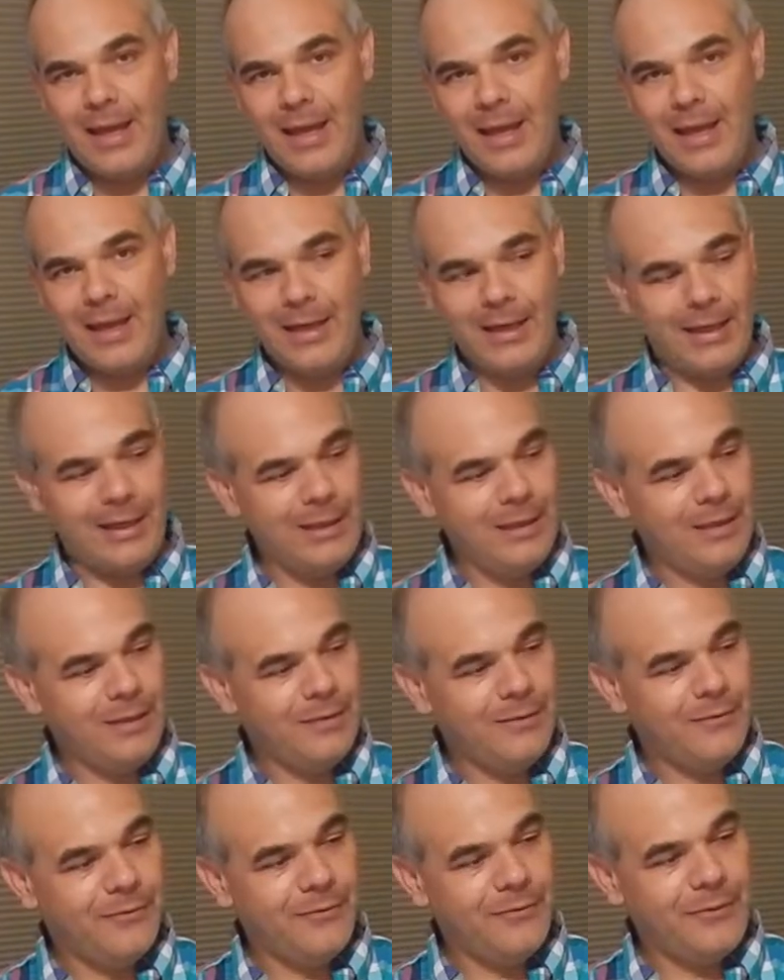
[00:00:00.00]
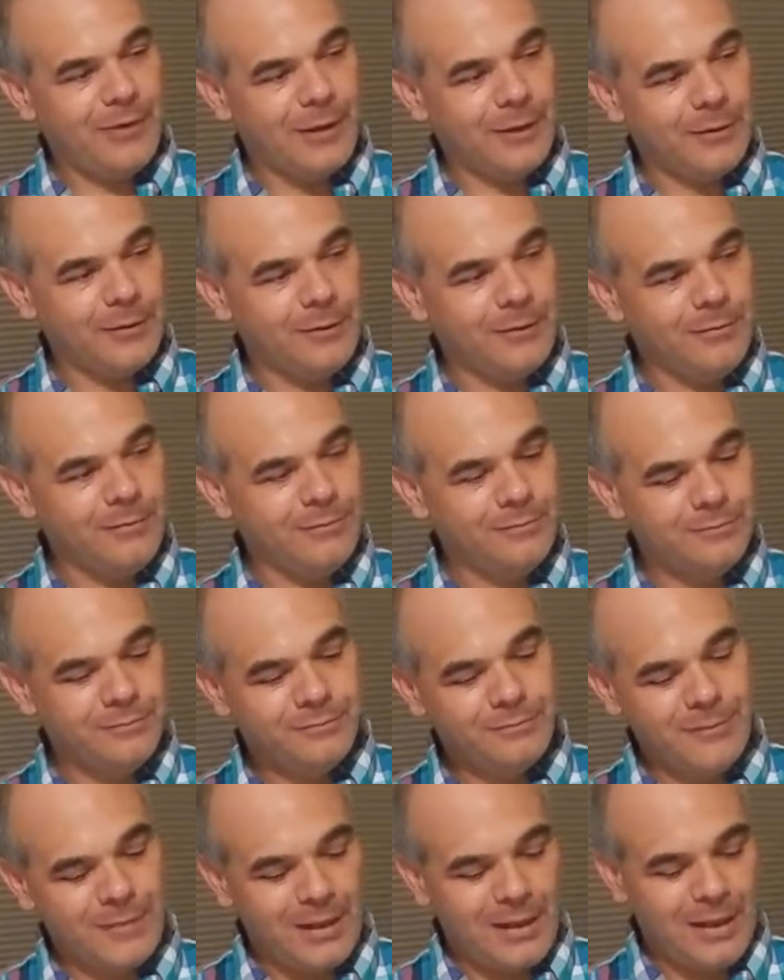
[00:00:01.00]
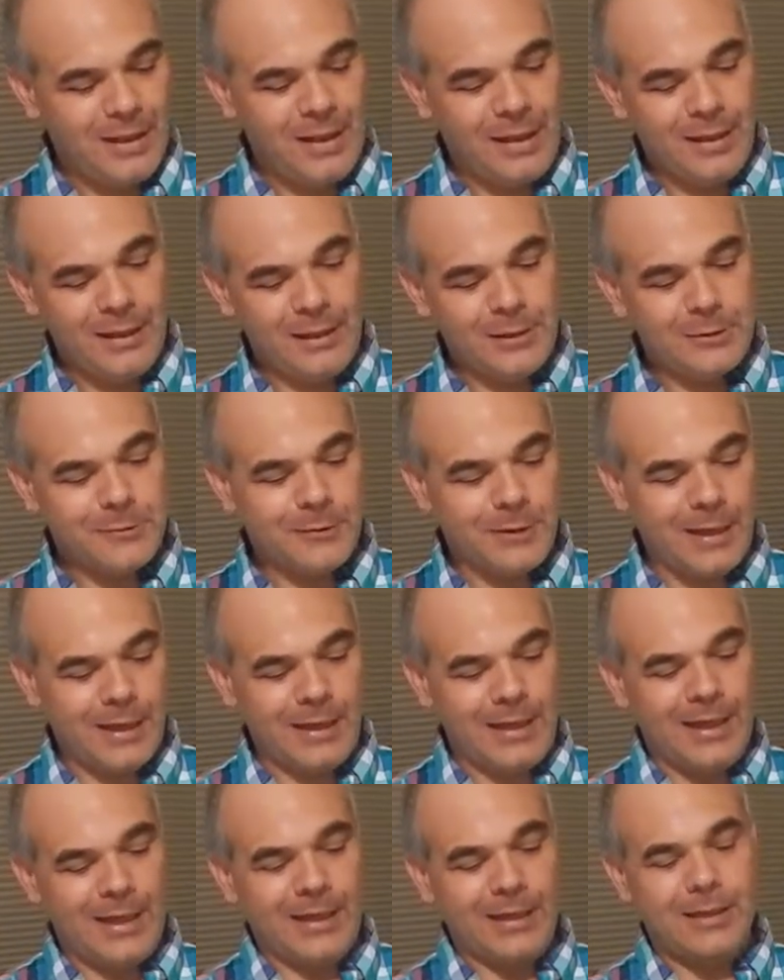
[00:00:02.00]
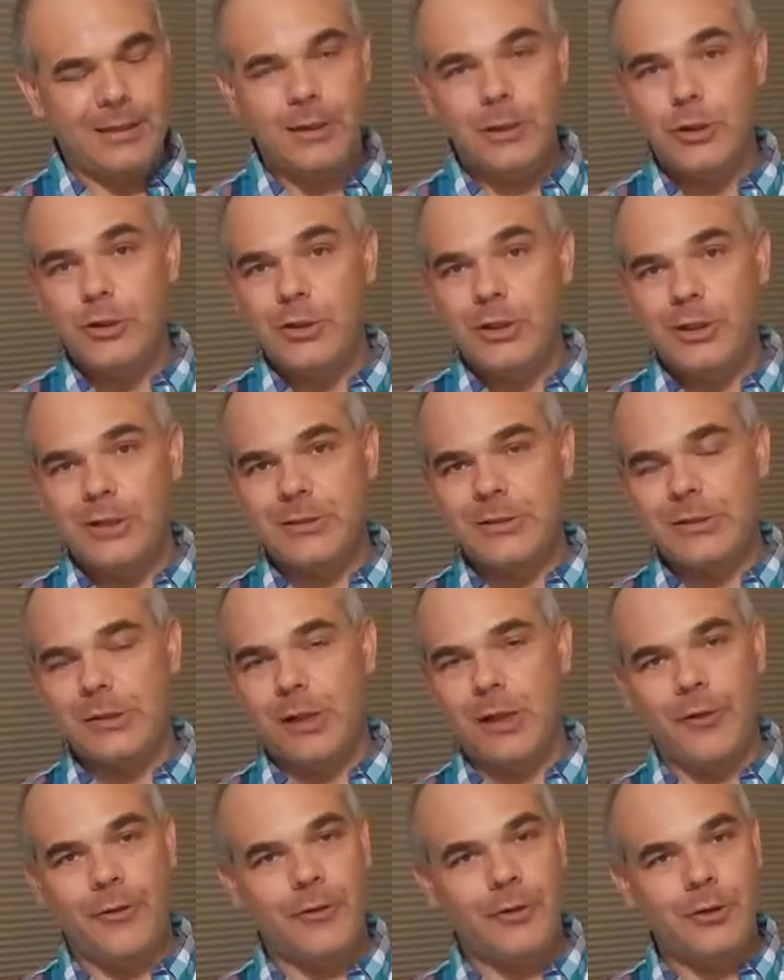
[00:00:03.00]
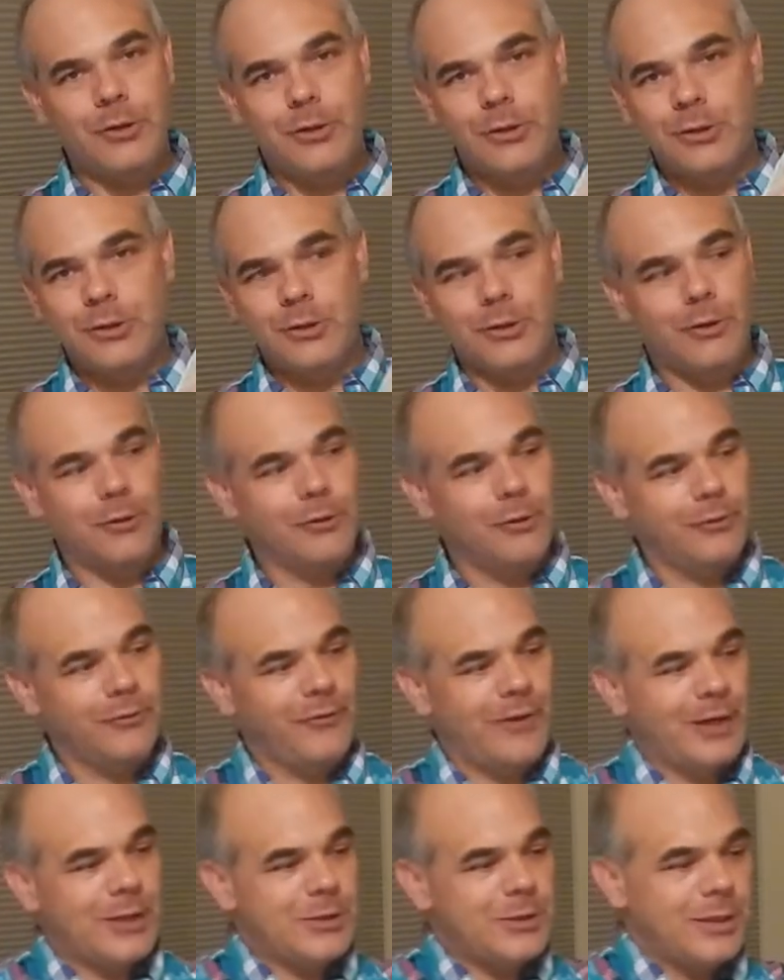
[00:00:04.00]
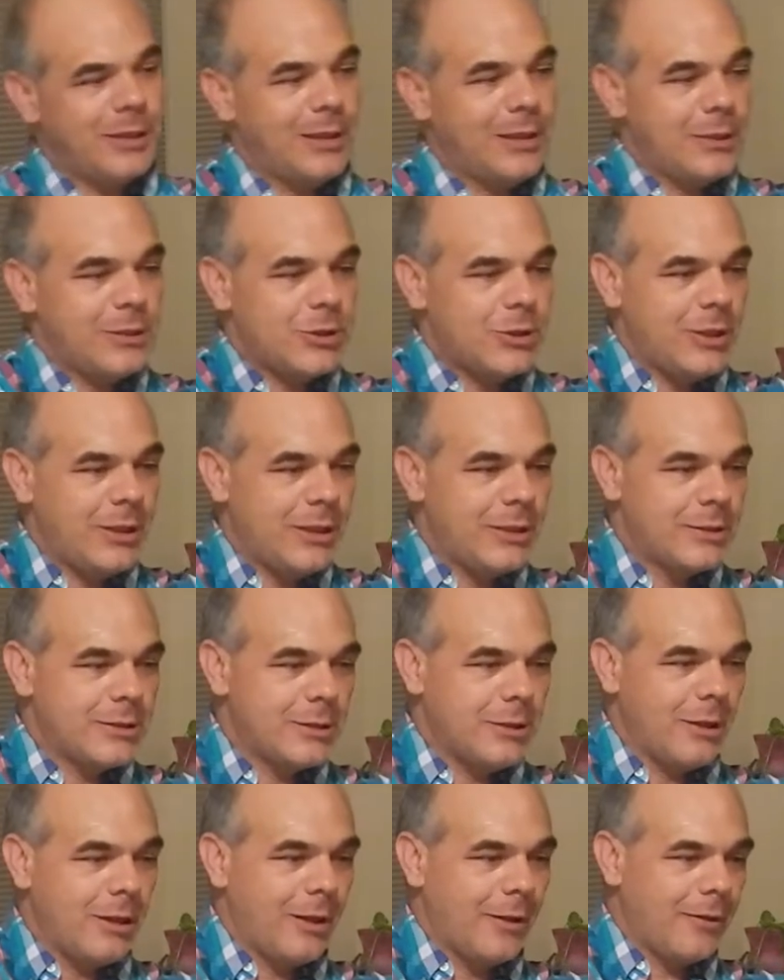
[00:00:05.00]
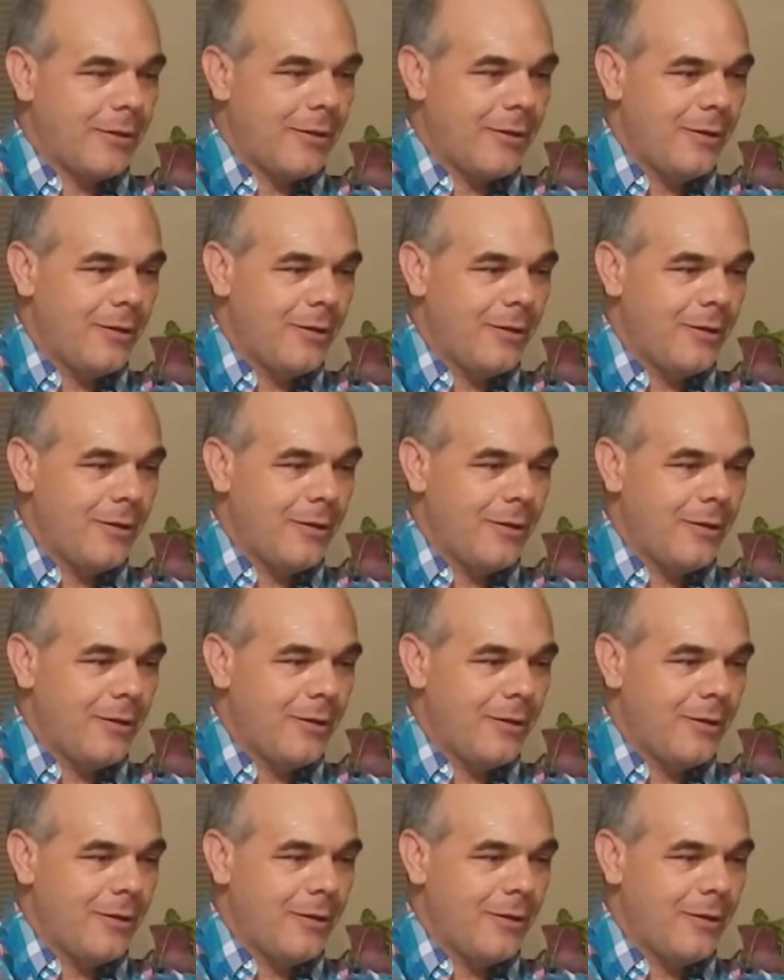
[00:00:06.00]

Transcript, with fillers: Any funnel. And here's what I like cheesecloth. Just good old fashioned cheesecloth.